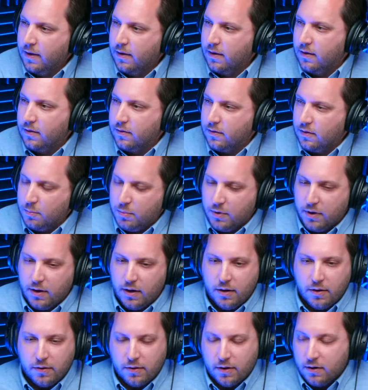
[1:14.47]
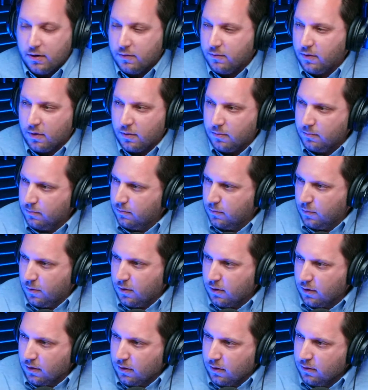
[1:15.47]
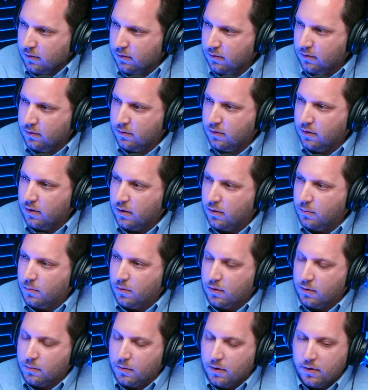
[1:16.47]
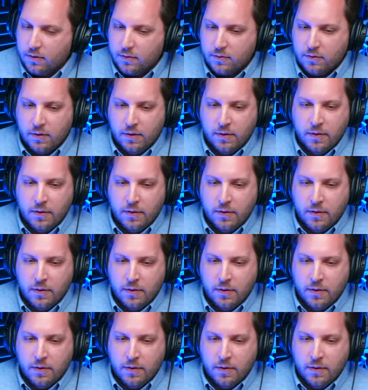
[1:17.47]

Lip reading: into the bay or any of our waterways.